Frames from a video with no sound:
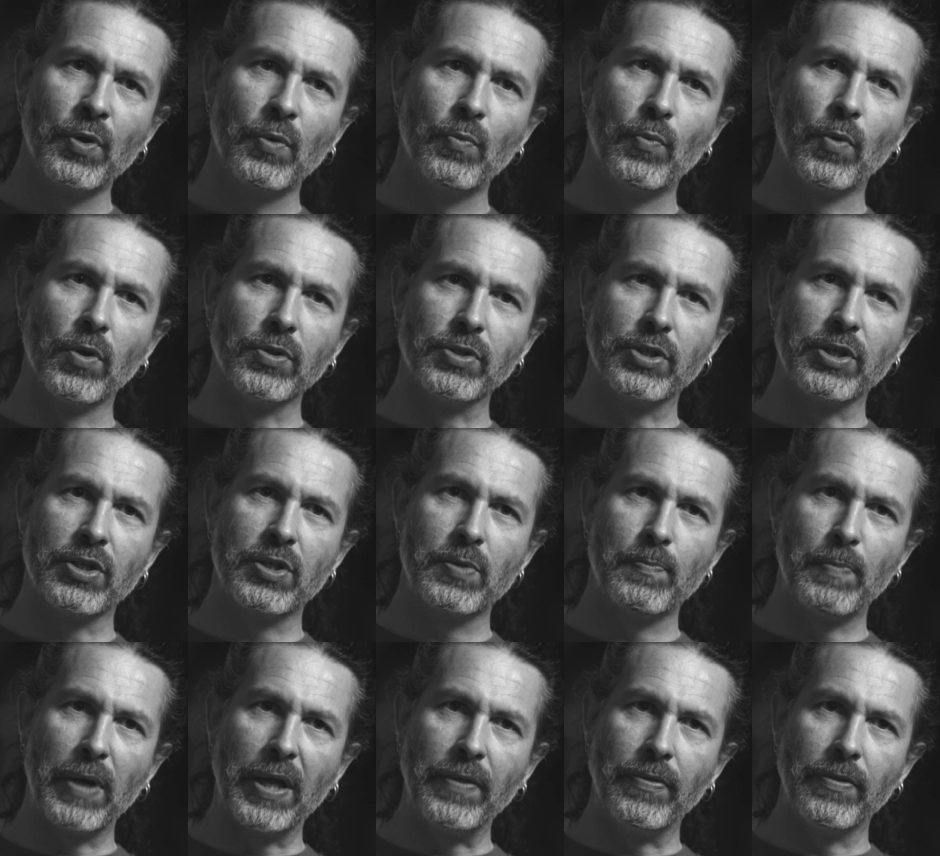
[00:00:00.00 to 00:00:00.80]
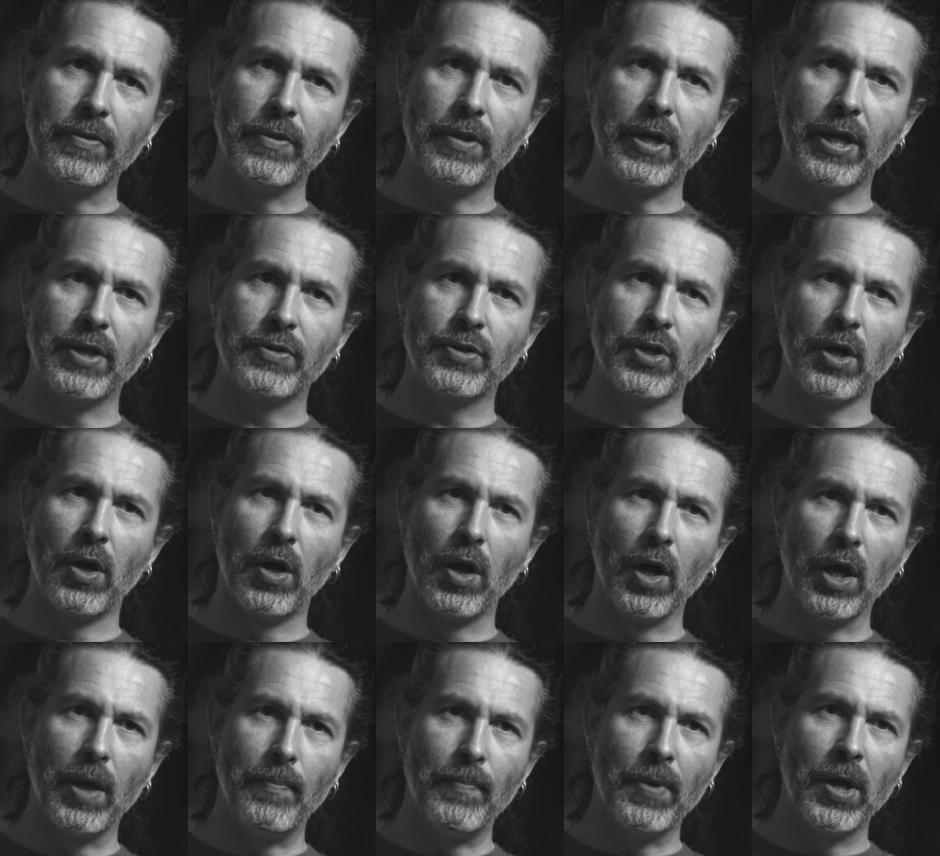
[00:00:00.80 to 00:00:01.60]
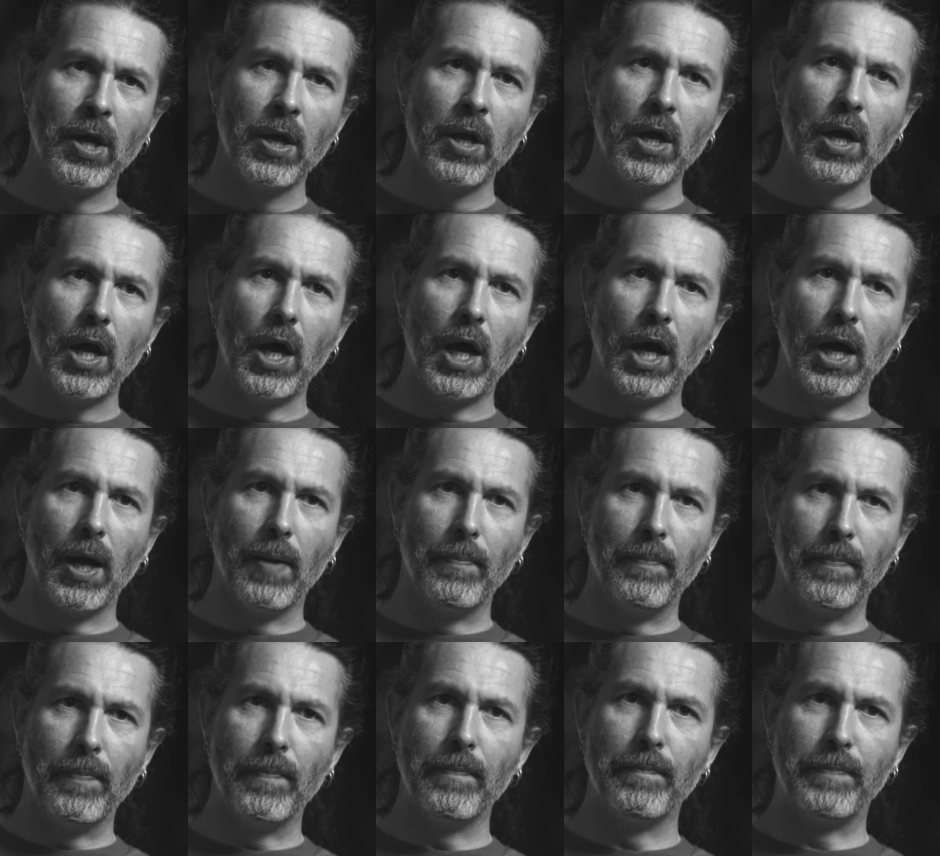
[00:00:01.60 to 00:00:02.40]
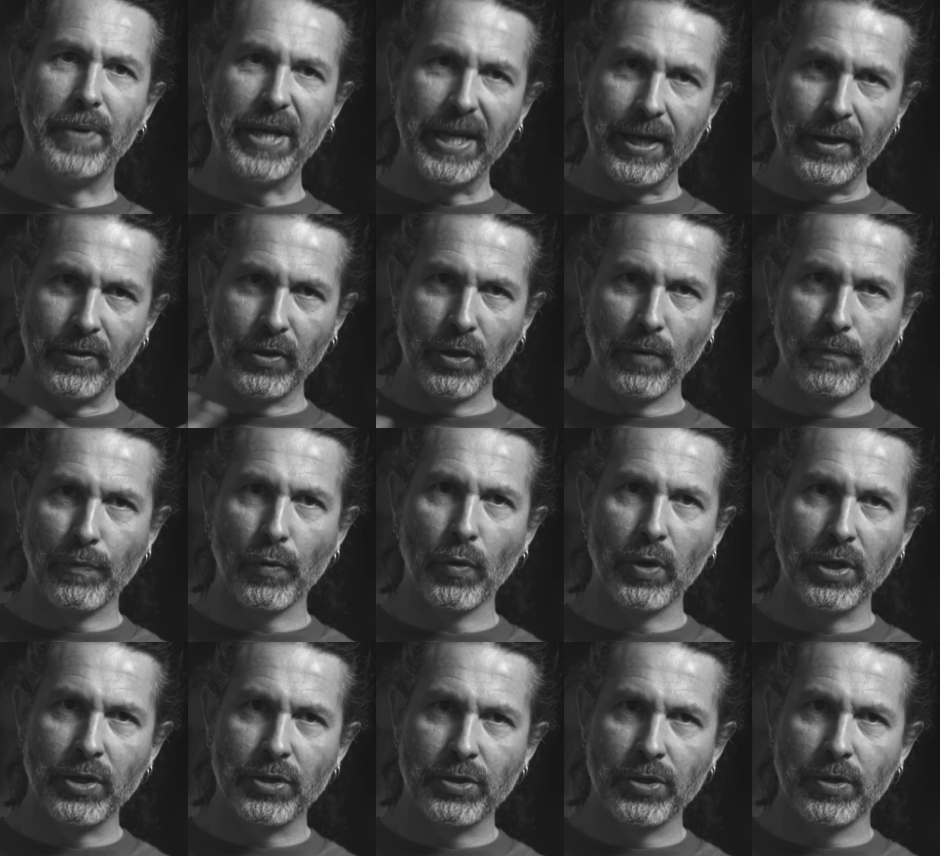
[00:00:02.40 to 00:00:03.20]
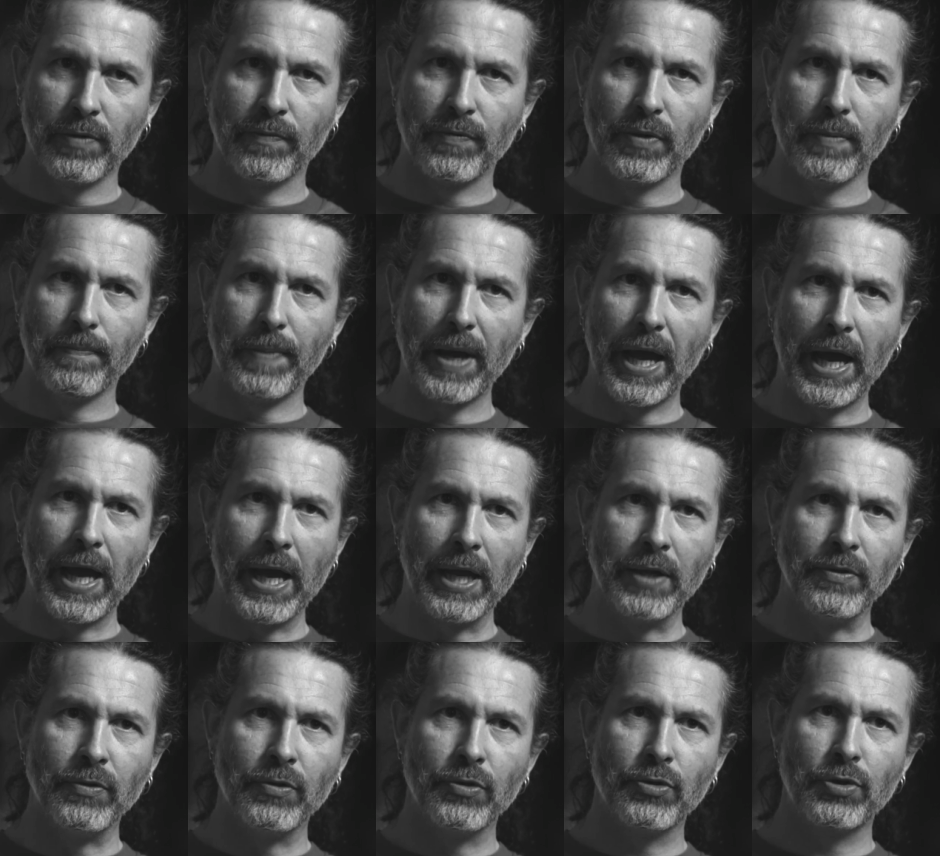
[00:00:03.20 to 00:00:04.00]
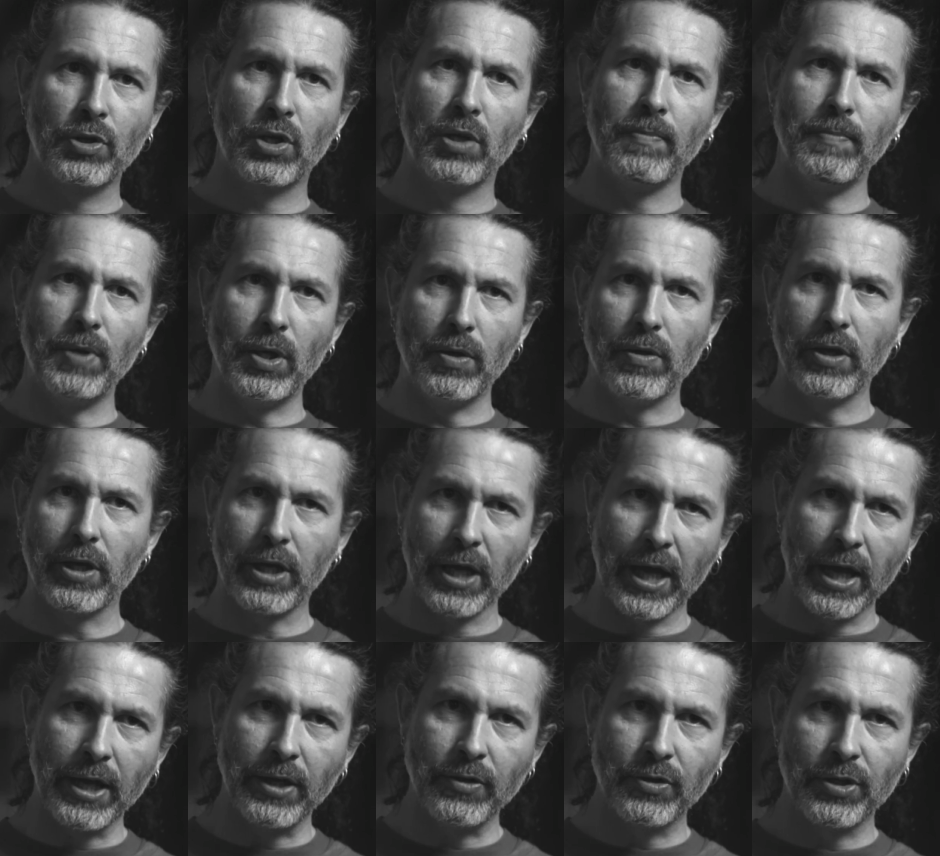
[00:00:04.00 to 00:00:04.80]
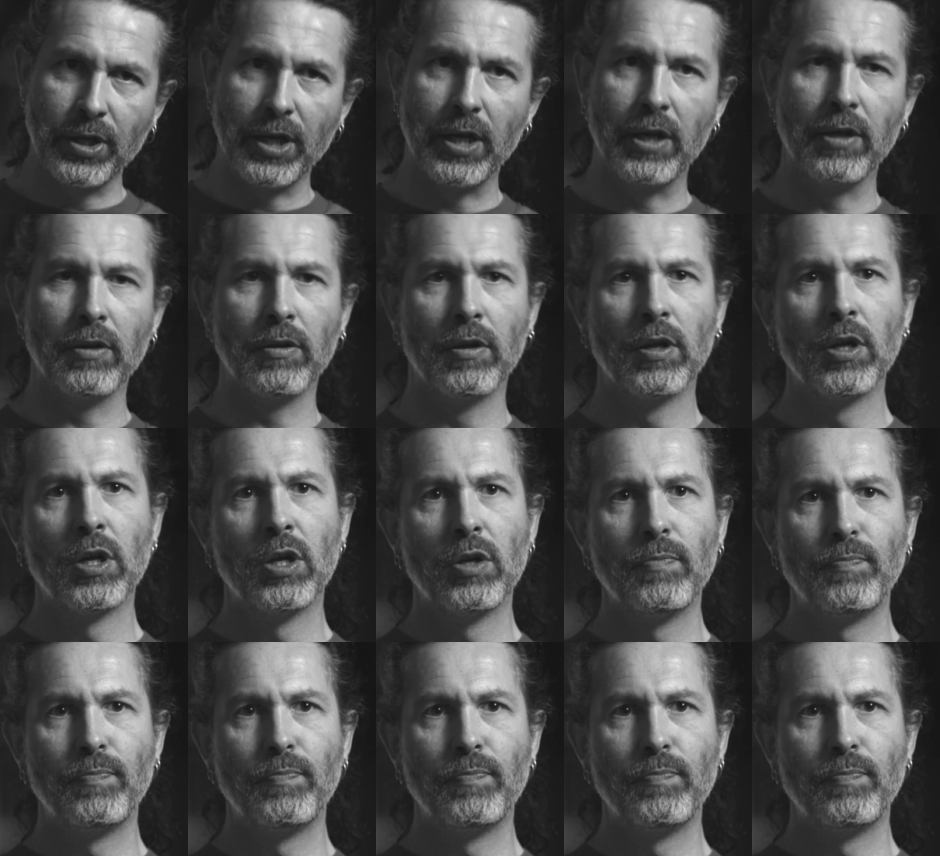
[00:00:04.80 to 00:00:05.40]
want to spend their time being the voice of the bands, communicating,